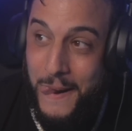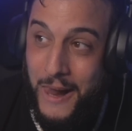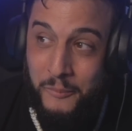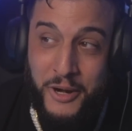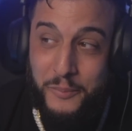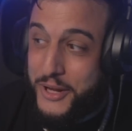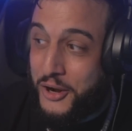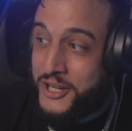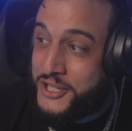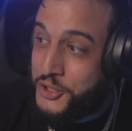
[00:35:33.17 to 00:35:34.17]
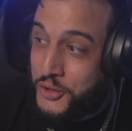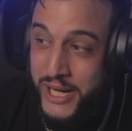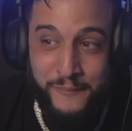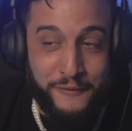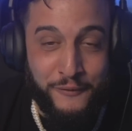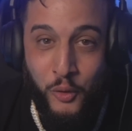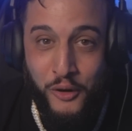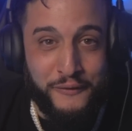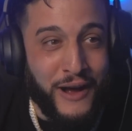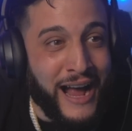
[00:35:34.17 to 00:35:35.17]
I'm going to be on this stream
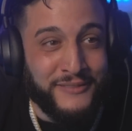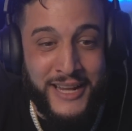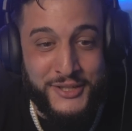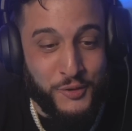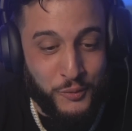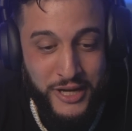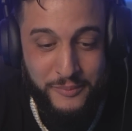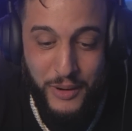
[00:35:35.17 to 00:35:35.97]
4 or 5 days a week.